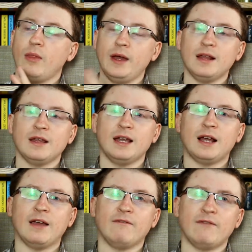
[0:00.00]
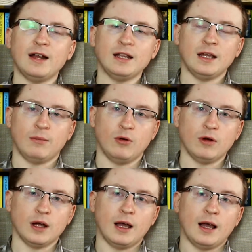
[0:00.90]
This is a fantasy
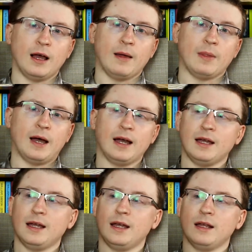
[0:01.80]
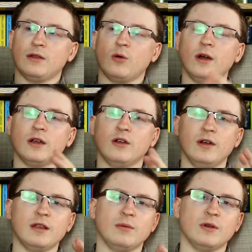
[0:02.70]
book that is quite
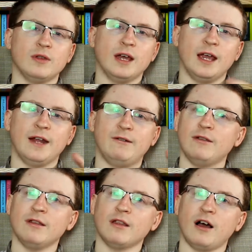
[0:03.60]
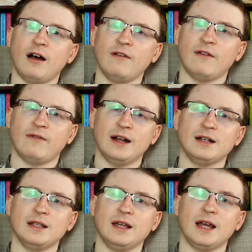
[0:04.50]
curious because it doesn't start off
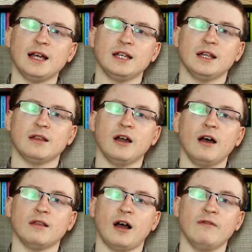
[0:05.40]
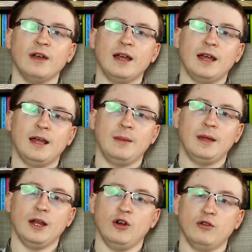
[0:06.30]
fantasy. Actually, it starts off in
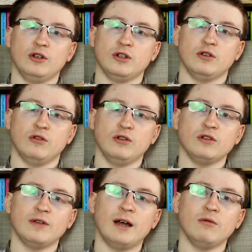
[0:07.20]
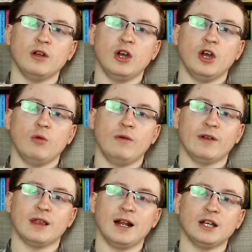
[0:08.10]
the London Underground with
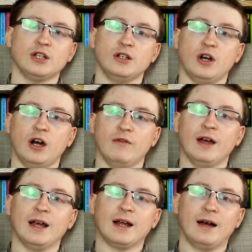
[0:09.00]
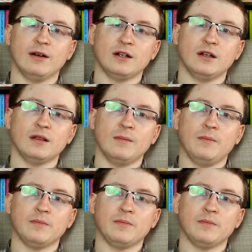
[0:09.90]
a selection of characters,